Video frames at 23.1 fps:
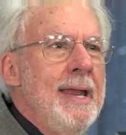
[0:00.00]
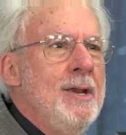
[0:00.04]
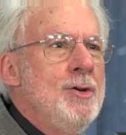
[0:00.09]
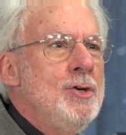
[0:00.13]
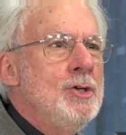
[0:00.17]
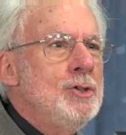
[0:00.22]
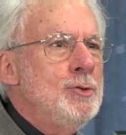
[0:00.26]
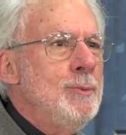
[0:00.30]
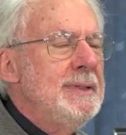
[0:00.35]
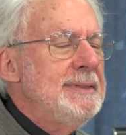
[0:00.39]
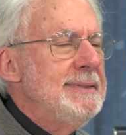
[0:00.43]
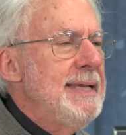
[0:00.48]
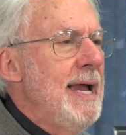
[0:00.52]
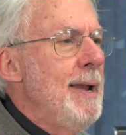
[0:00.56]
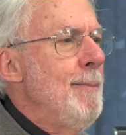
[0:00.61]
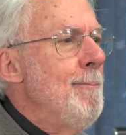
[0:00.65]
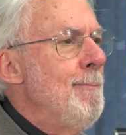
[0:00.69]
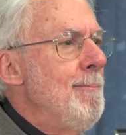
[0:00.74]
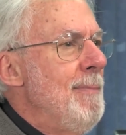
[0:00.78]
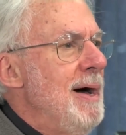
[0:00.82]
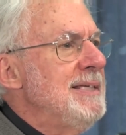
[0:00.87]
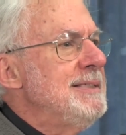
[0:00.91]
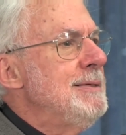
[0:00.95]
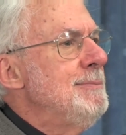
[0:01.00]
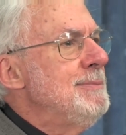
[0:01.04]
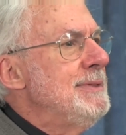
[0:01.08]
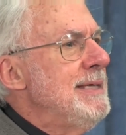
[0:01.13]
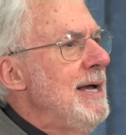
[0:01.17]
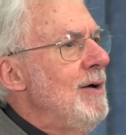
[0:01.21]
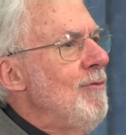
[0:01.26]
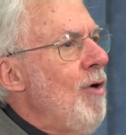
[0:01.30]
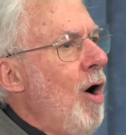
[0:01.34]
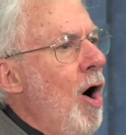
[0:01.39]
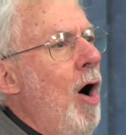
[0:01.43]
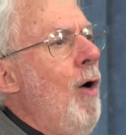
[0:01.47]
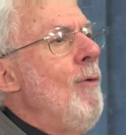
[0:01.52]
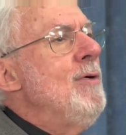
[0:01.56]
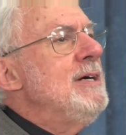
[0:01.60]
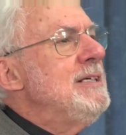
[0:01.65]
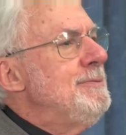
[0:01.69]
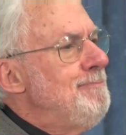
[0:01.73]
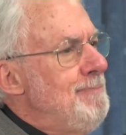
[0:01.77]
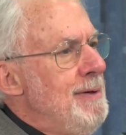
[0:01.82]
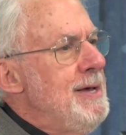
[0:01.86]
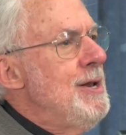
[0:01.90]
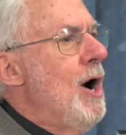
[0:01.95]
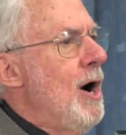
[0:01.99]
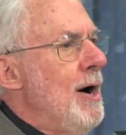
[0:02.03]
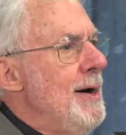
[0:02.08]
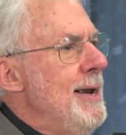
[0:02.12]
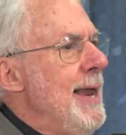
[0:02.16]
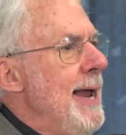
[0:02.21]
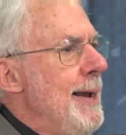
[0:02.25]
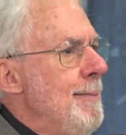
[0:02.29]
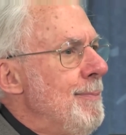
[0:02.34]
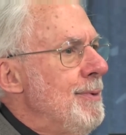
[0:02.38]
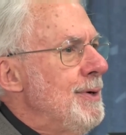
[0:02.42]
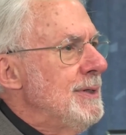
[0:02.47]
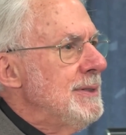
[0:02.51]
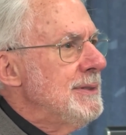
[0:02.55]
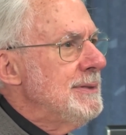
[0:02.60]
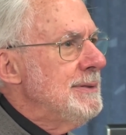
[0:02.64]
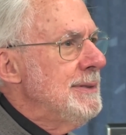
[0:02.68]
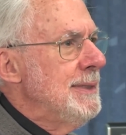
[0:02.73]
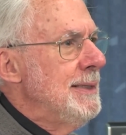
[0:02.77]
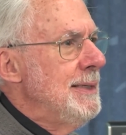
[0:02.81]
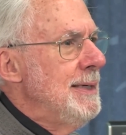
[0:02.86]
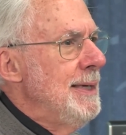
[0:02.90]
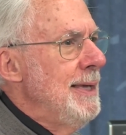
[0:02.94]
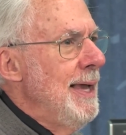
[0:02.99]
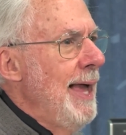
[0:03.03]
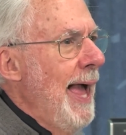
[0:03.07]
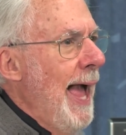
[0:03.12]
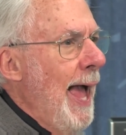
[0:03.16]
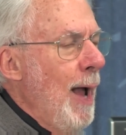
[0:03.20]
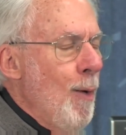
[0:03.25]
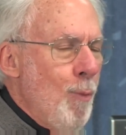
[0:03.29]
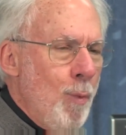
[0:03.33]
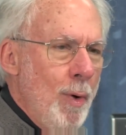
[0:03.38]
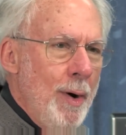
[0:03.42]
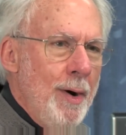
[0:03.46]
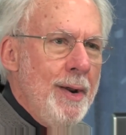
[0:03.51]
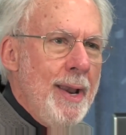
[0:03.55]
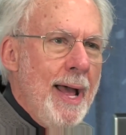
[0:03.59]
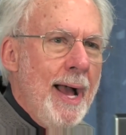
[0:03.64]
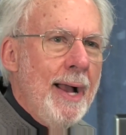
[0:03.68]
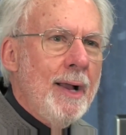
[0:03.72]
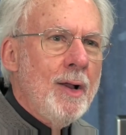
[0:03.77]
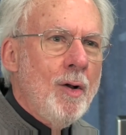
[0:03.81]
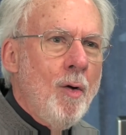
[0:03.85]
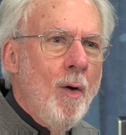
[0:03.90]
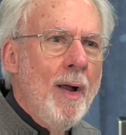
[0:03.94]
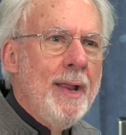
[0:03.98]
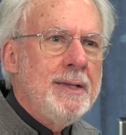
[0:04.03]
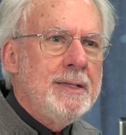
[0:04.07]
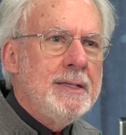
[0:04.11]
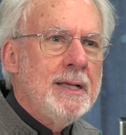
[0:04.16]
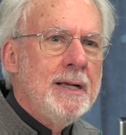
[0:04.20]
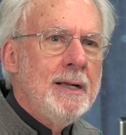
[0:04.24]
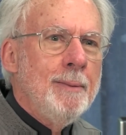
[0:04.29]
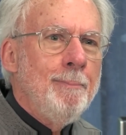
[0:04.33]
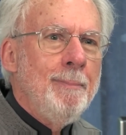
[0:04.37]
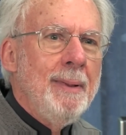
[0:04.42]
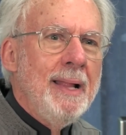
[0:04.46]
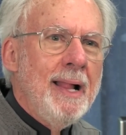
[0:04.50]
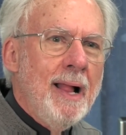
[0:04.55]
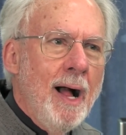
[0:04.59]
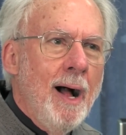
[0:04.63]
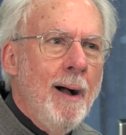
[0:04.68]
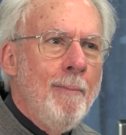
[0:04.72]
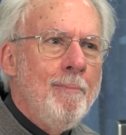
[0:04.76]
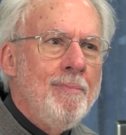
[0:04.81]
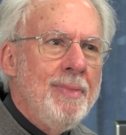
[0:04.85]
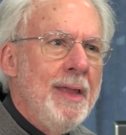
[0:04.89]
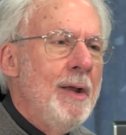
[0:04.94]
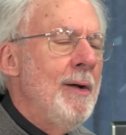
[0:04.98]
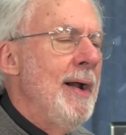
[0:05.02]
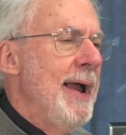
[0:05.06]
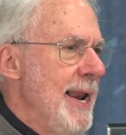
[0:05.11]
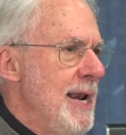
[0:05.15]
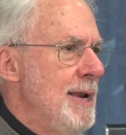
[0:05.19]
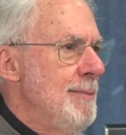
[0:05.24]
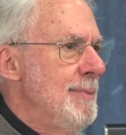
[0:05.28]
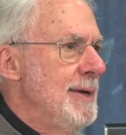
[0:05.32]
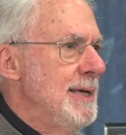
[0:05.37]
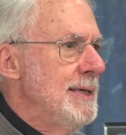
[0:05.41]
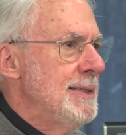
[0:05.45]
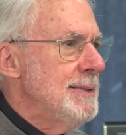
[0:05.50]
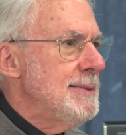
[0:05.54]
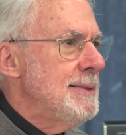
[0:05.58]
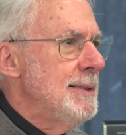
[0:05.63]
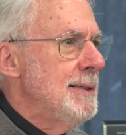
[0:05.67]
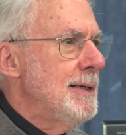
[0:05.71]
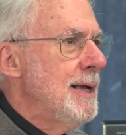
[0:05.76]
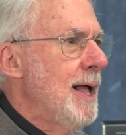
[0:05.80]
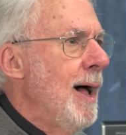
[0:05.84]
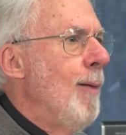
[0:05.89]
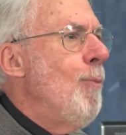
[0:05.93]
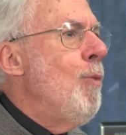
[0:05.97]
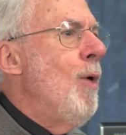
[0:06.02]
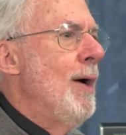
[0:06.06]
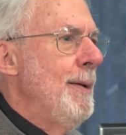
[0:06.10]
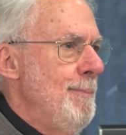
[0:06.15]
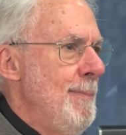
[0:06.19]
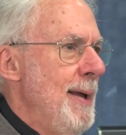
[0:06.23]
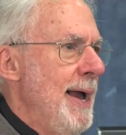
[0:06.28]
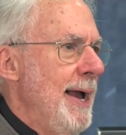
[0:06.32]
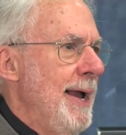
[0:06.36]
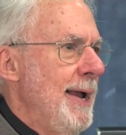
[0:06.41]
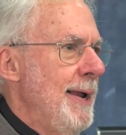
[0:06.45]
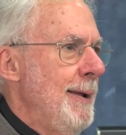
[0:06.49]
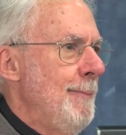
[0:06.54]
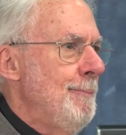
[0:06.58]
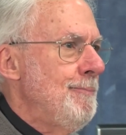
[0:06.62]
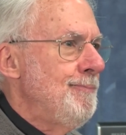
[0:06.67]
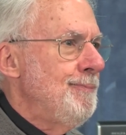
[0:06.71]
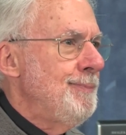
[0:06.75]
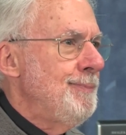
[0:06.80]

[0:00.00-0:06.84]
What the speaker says: Hindus would say, Muslims have always been our neighbors, and we're not going to become their enemies, come what may.